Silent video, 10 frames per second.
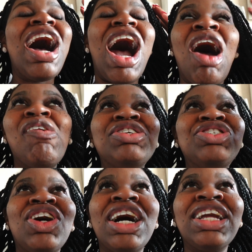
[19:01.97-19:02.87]
I was
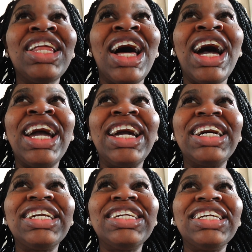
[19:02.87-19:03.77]
trying to like
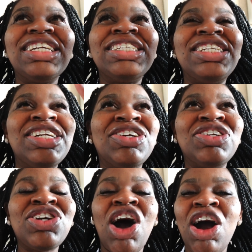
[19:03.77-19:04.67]
still
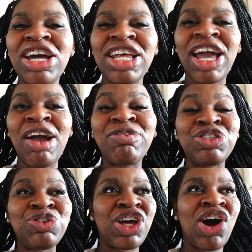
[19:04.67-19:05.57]
talk and engage
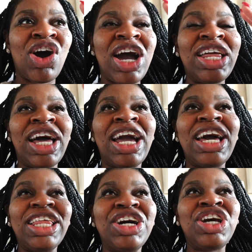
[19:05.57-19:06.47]
with y'all, and like
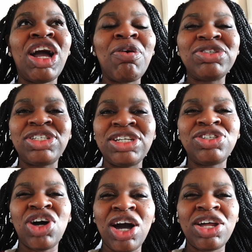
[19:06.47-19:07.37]
literally I was still
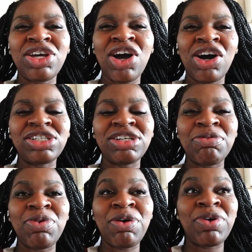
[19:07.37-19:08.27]
talking to y'all
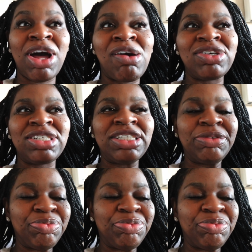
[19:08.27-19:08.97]
somewhat when I was